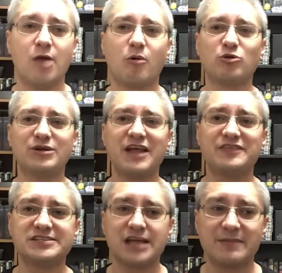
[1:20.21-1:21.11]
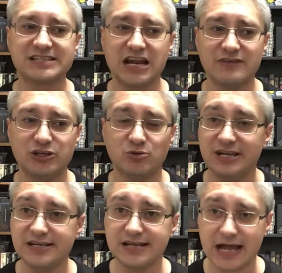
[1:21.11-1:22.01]
What we're looking at this time is kind of a
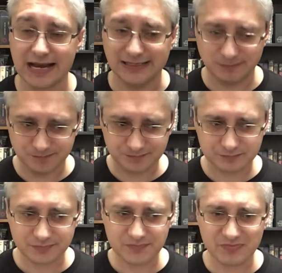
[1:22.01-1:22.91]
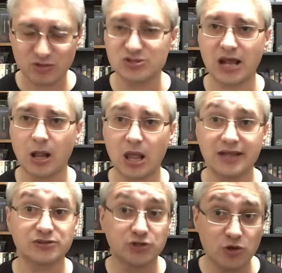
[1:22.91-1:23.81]
unique item there's not a
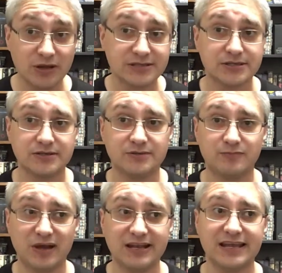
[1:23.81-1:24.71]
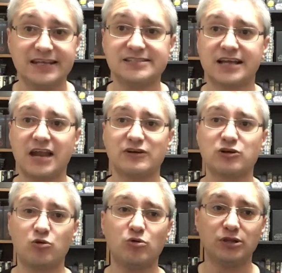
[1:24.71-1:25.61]
lot to it, but it is kind of a
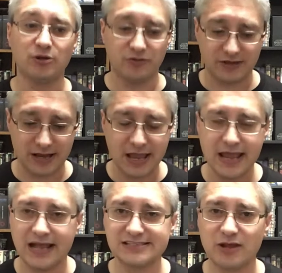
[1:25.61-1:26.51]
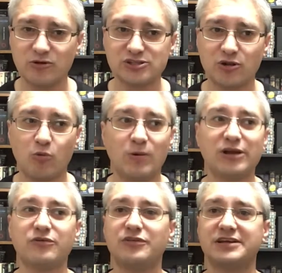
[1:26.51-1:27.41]
cool little thing. It's one of those little
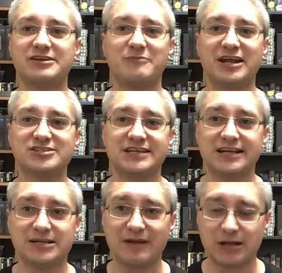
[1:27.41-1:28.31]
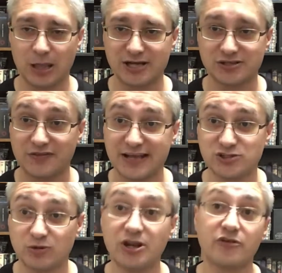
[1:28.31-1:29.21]
weird things I've managed to get into my collection thanks
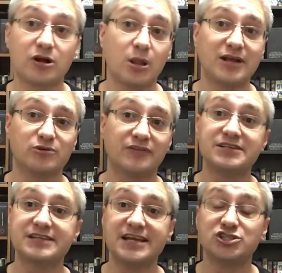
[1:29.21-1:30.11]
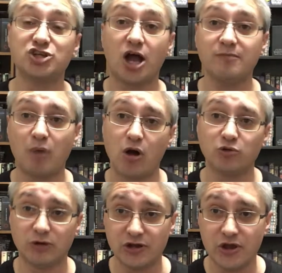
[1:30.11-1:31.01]
to another collector, in this case, John
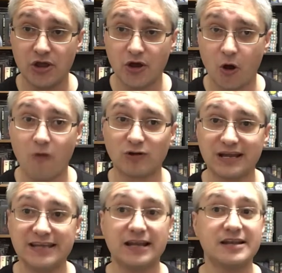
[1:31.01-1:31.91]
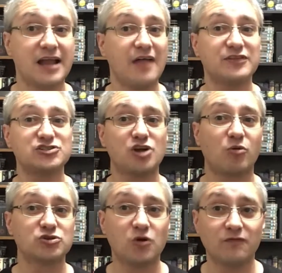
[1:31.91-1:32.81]
Baldwin, over in not the Star
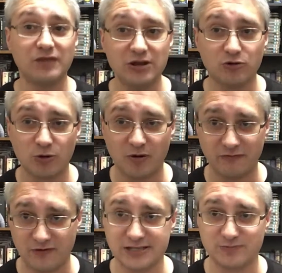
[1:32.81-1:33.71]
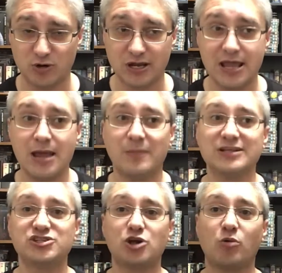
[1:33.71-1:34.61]
Wars Home Video Group on Facebook, but
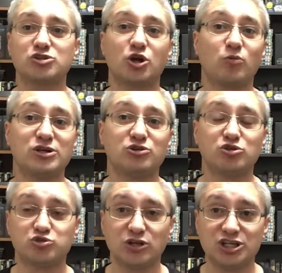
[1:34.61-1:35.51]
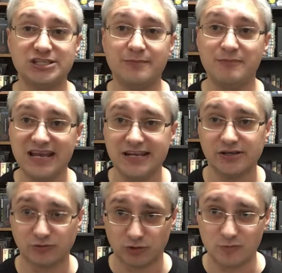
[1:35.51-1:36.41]
the Star Wars Original Trilogy Media
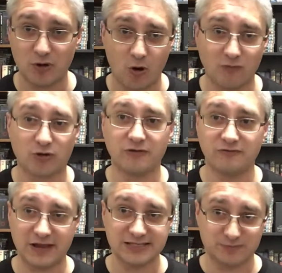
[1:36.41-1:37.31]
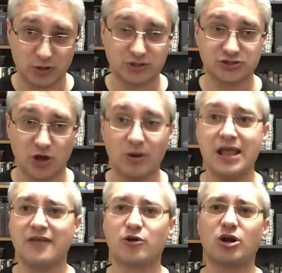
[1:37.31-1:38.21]
Group over on Facebook. So
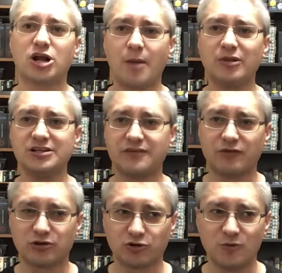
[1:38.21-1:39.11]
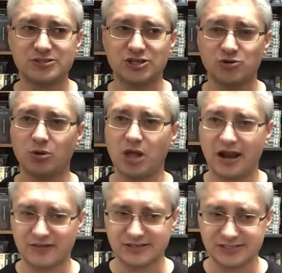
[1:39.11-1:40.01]
there are a couple of different groups that do a lot
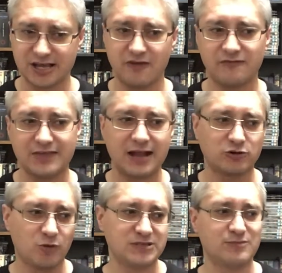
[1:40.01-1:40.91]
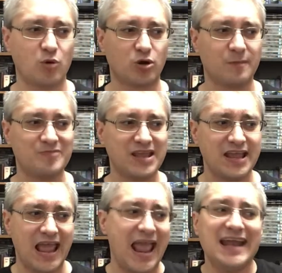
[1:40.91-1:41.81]
of this stuff. That group is more
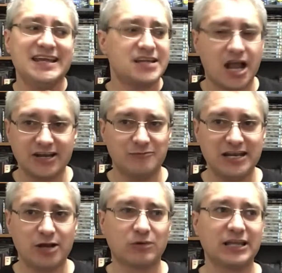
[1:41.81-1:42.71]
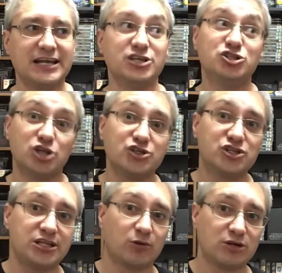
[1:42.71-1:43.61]
any kind of media related just to
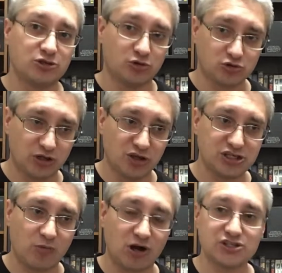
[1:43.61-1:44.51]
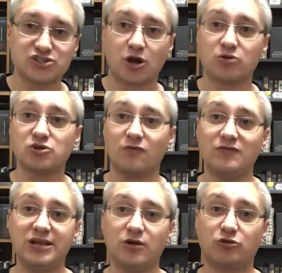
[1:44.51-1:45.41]
the original trilogy, whereas a Star Wars Home
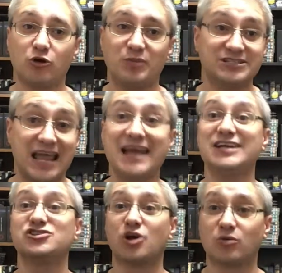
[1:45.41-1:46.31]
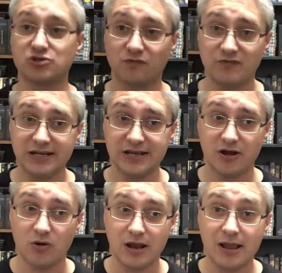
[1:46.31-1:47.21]
Video Group is any Star Wars Home
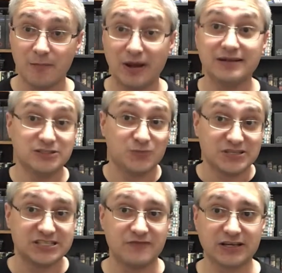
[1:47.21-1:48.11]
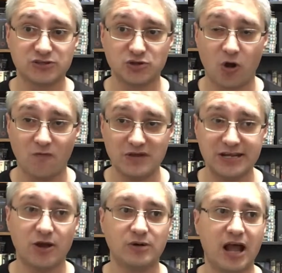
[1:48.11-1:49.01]
Video, but specific to home
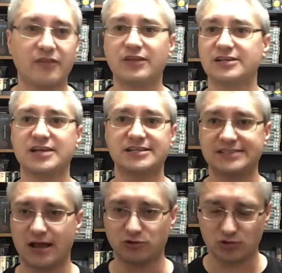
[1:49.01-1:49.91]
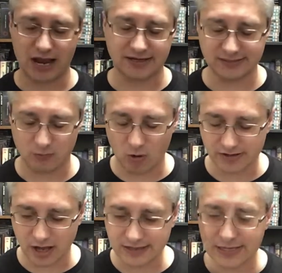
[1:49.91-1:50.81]
video, not things like soundtracks and
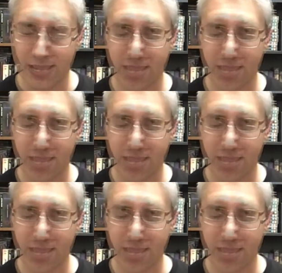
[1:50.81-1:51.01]
whatnot.